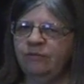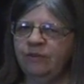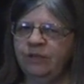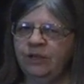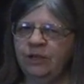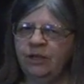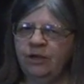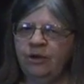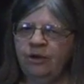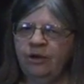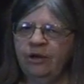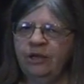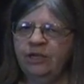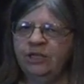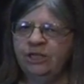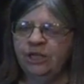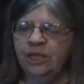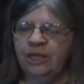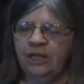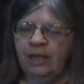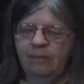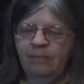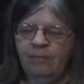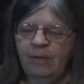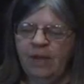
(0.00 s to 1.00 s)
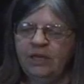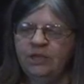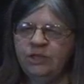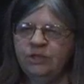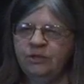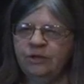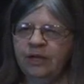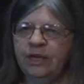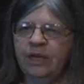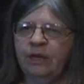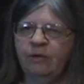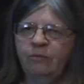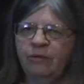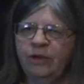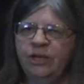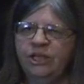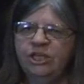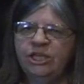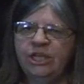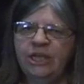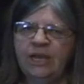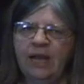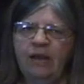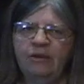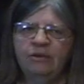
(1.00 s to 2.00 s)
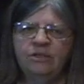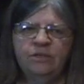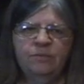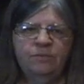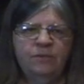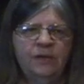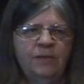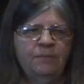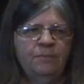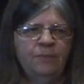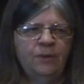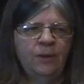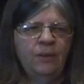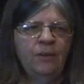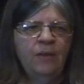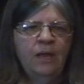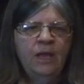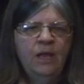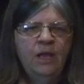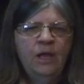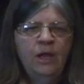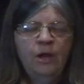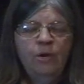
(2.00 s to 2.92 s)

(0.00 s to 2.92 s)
of encouraging and mentoring and reaching out to people,